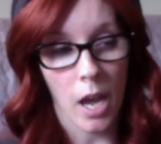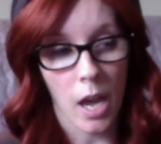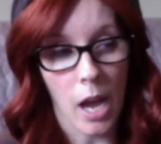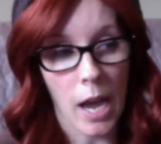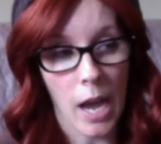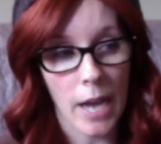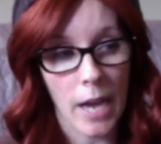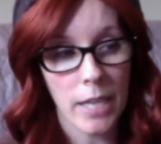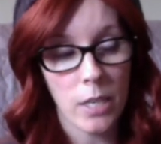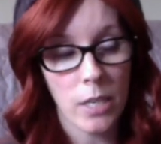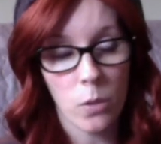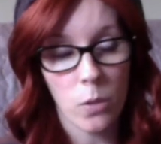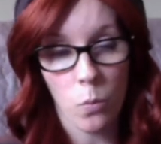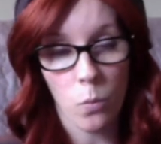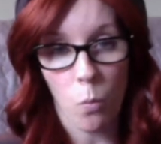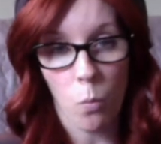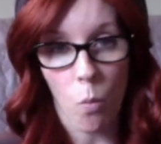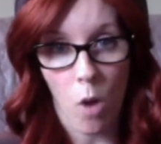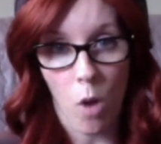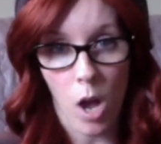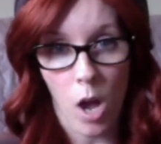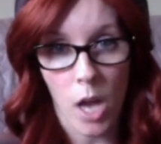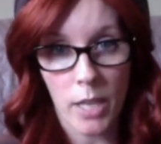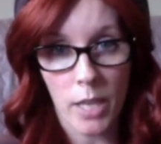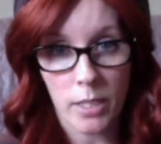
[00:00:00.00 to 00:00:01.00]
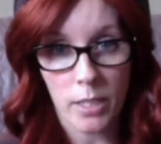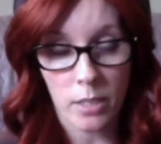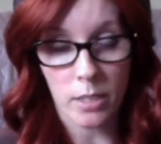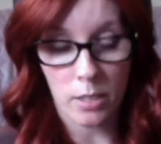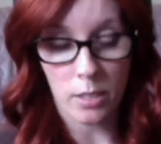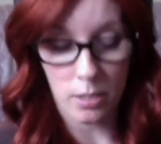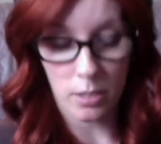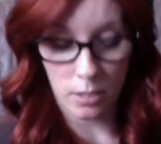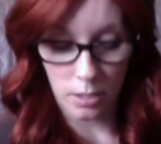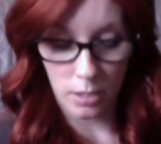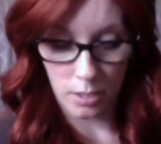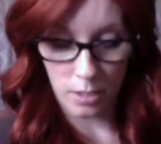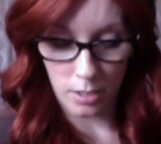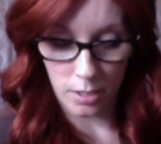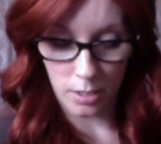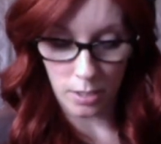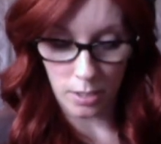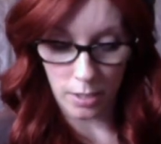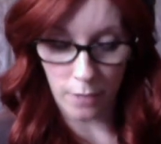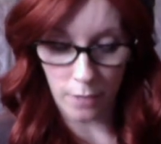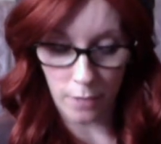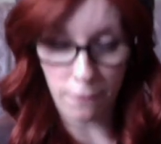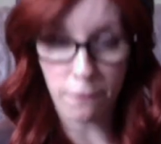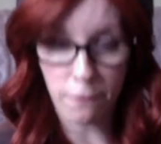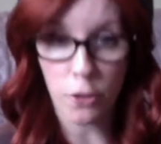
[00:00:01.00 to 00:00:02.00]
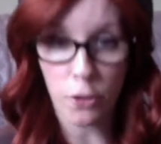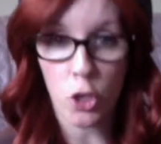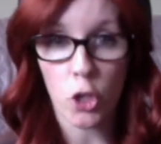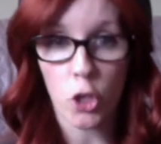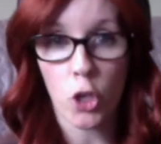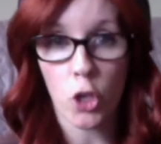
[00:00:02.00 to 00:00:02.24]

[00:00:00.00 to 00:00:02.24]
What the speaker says: I didn't want the fur